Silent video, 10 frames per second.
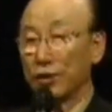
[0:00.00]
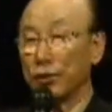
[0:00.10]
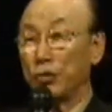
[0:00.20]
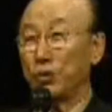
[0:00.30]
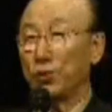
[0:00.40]

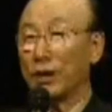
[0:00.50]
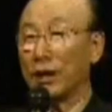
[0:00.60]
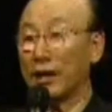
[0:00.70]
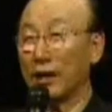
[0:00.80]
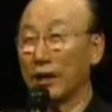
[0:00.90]
you
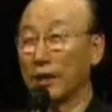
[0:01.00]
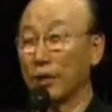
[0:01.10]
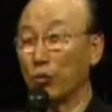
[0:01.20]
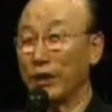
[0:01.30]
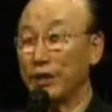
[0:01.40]
are
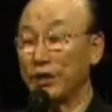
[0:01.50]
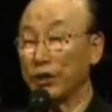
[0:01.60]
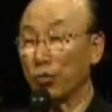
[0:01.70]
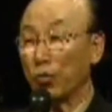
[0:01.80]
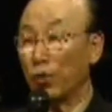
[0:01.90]

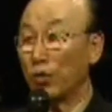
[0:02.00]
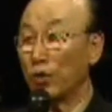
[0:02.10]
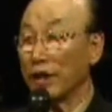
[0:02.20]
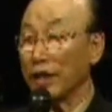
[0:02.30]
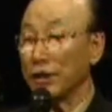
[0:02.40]
waging the war
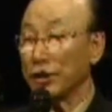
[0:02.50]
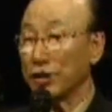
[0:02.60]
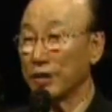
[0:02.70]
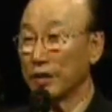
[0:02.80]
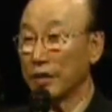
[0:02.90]

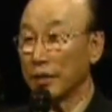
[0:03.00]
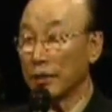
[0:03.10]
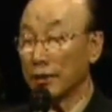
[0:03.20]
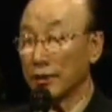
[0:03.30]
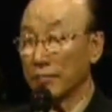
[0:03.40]
against the
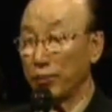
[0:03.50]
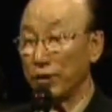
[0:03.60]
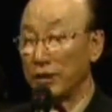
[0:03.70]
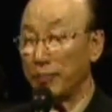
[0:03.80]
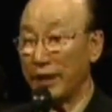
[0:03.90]

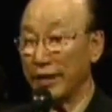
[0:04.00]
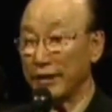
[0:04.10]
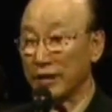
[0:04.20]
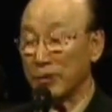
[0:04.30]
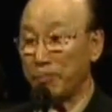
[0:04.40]

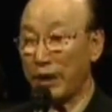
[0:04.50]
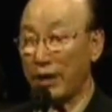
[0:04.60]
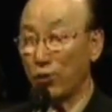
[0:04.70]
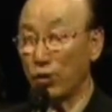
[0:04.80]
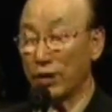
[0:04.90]
principality and the
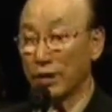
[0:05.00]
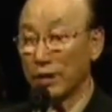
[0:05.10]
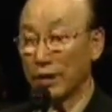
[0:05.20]
power,